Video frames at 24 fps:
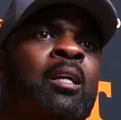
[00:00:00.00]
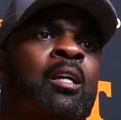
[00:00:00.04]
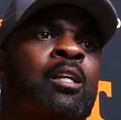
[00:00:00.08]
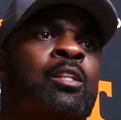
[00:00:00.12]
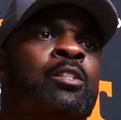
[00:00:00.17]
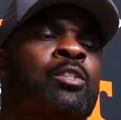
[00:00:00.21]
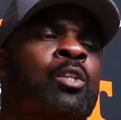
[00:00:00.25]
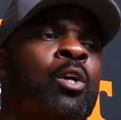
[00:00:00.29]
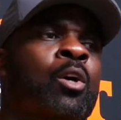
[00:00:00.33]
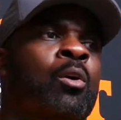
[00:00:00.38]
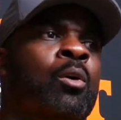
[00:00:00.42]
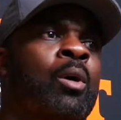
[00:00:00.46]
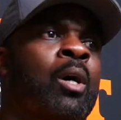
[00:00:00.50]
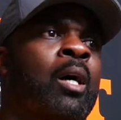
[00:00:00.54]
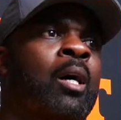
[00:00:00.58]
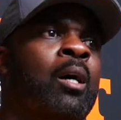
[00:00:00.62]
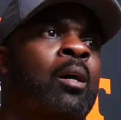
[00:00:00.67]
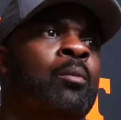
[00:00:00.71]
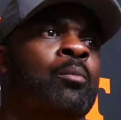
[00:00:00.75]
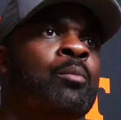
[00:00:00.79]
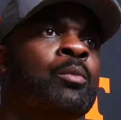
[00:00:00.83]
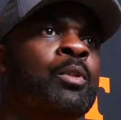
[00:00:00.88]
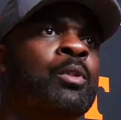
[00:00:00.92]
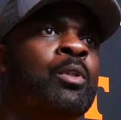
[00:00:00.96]
So,
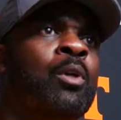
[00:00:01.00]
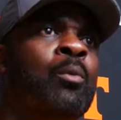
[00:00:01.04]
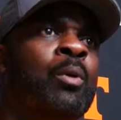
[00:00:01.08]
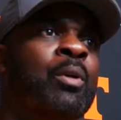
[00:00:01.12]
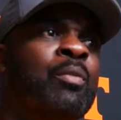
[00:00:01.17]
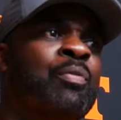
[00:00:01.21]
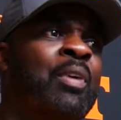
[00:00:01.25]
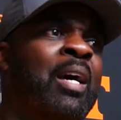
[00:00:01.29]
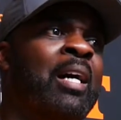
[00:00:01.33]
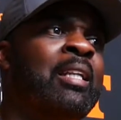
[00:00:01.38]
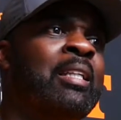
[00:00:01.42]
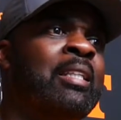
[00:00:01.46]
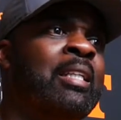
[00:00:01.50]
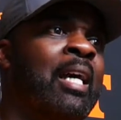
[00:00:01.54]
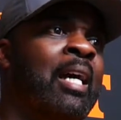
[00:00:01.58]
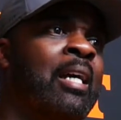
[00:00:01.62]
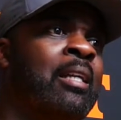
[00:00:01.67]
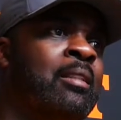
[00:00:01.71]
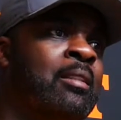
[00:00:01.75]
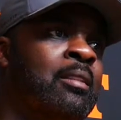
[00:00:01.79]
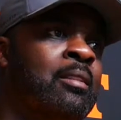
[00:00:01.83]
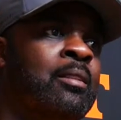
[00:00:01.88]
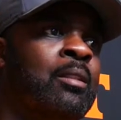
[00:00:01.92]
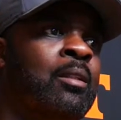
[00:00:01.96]
you know, we finally got
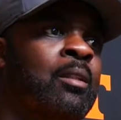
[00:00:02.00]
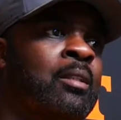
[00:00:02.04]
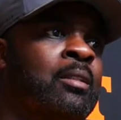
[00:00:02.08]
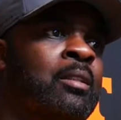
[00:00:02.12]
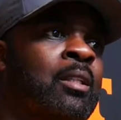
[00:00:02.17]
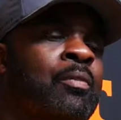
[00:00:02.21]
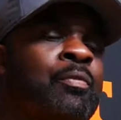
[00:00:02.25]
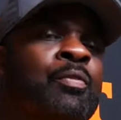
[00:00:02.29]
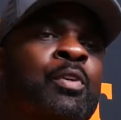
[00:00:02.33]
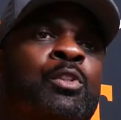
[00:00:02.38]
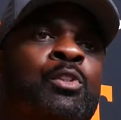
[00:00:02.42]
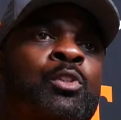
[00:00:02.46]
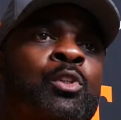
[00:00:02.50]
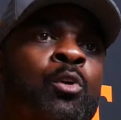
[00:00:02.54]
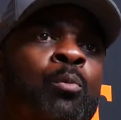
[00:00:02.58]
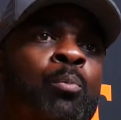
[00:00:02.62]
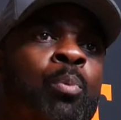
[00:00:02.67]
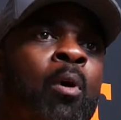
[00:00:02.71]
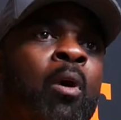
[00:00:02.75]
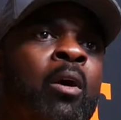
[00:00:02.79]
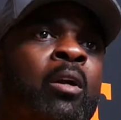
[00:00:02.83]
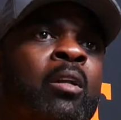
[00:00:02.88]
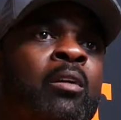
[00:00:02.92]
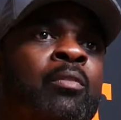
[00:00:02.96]
the physical
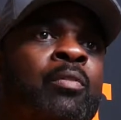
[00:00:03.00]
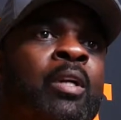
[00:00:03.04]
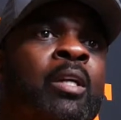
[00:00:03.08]
part of